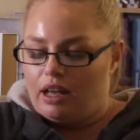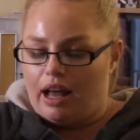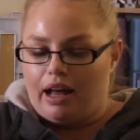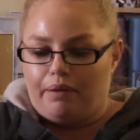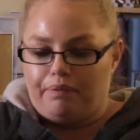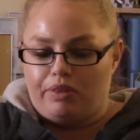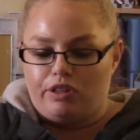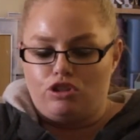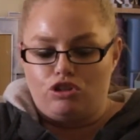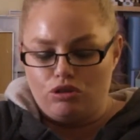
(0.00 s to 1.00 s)
The
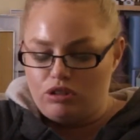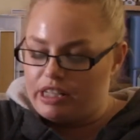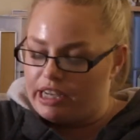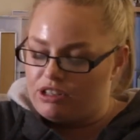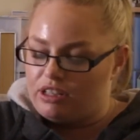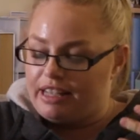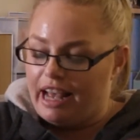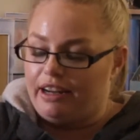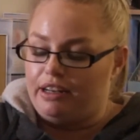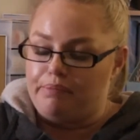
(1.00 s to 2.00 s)
do section is
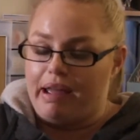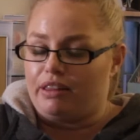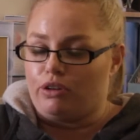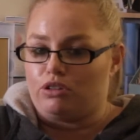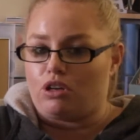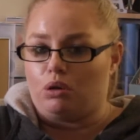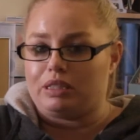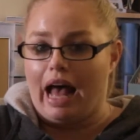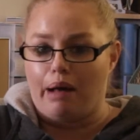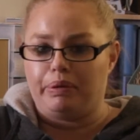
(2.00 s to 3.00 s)
how do you make those goals
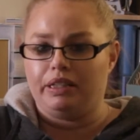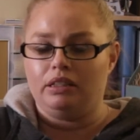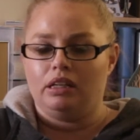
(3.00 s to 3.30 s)
happen.